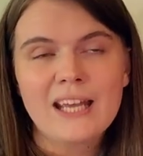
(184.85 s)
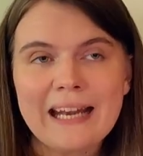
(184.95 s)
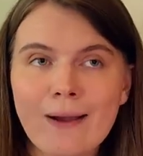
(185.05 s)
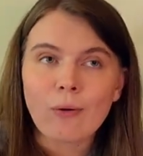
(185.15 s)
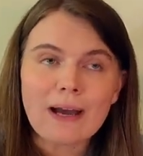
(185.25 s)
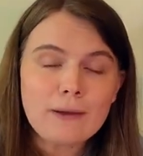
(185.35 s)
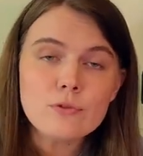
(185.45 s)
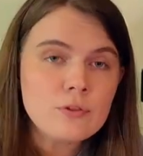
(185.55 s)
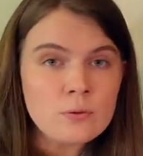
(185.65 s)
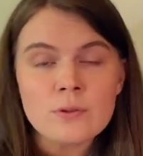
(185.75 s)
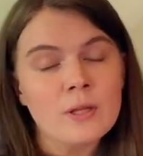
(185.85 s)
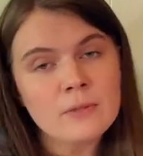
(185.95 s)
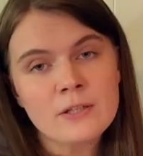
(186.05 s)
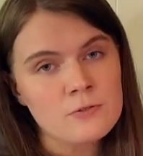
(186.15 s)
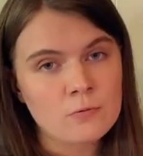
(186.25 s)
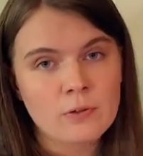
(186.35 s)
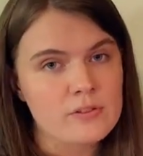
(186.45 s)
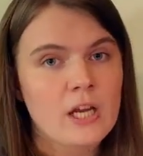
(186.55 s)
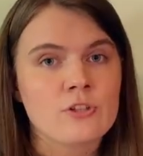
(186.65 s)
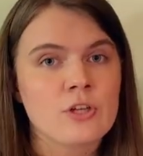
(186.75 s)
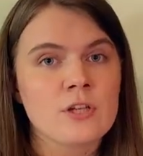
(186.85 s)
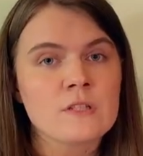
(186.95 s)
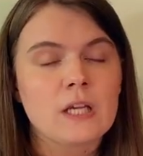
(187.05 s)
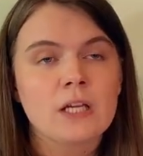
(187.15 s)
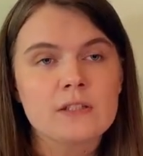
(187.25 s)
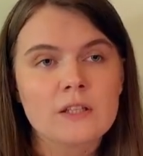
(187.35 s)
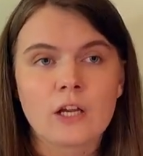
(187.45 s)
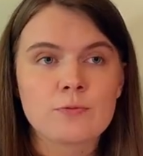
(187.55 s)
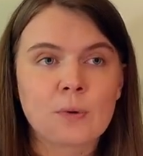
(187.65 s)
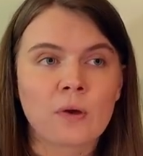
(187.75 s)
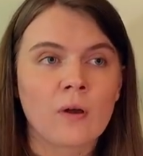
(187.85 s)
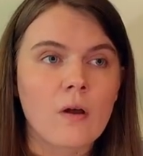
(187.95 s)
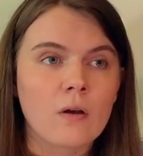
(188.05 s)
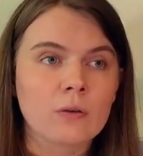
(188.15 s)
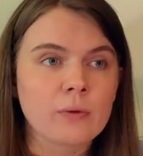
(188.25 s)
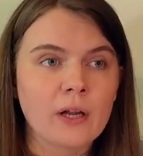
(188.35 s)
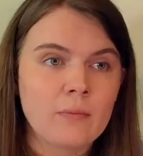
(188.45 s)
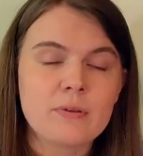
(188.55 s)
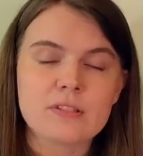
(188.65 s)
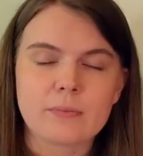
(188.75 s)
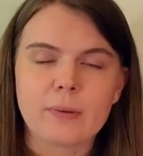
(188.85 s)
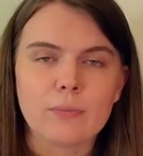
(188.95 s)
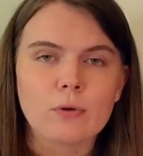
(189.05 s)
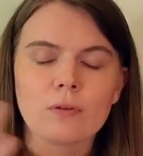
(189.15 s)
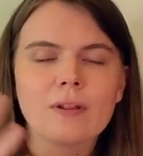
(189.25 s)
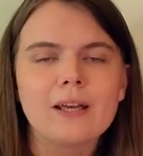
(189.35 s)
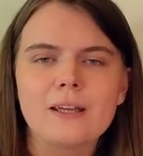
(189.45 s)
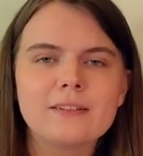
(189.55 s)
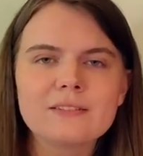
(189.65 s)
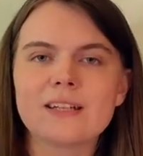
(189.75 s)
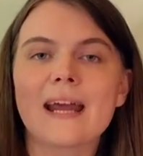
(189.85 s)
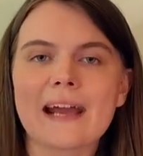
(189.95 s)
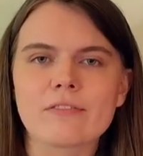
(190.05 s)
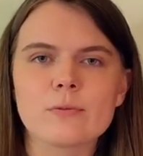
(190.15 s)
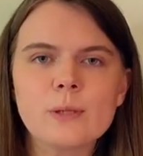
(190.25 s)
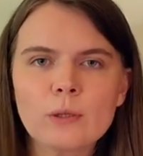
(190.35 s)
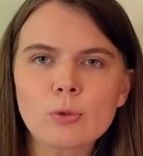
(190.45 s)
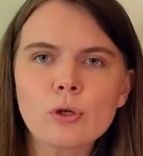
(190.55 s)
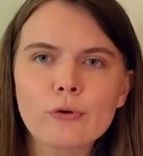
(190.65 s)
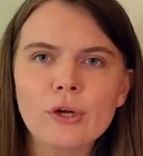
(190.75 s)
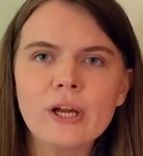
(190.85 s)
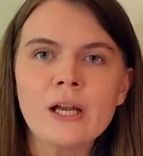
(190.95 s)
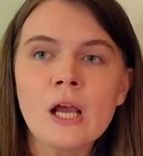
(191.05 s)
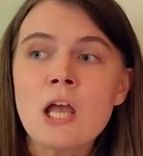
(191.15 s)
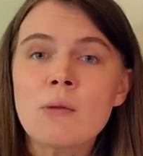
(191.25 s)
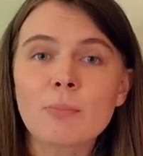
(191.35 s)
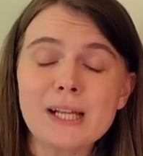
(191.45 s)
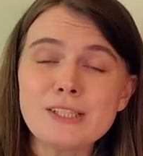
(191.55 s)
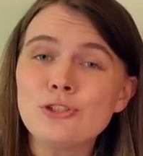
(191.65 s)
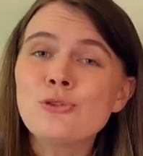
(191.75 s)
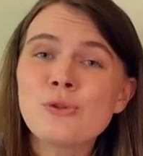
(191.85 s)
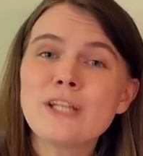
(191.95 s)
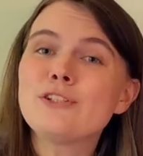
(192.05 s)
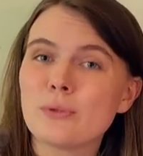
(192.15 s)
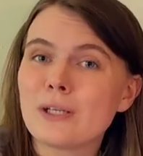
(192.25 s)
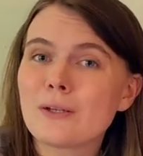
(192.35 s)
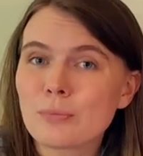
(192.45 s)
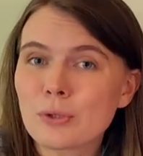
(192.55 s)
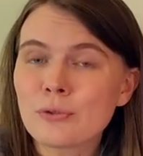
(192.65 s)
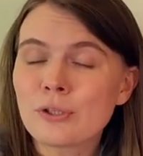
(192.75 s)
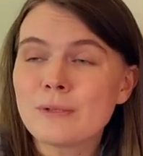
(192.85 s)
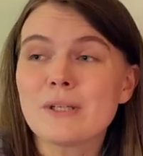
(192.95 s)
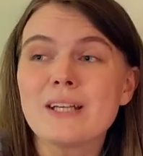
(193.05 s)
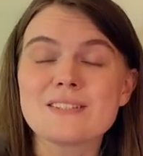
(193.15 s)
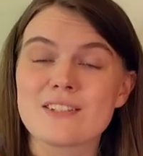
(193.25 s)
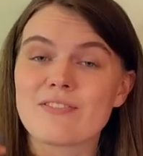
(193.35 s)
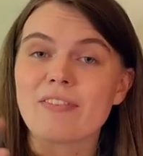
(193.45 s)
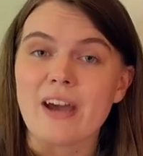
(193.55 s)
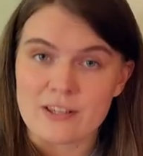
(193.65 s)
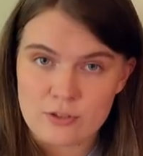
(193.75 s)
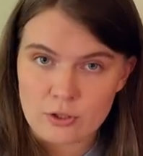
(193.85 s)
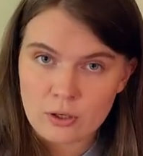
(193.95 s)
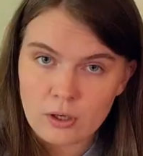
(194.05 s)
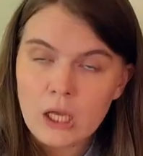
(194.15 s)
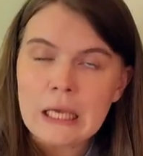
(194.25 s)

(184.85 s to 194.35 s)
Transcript: Now, I will do thumbnails and rough sketches in a sketchbook on a random piece of paper. Like, it doesn't have to be on Procreate, but I do like doing it on Procreate because it's faster.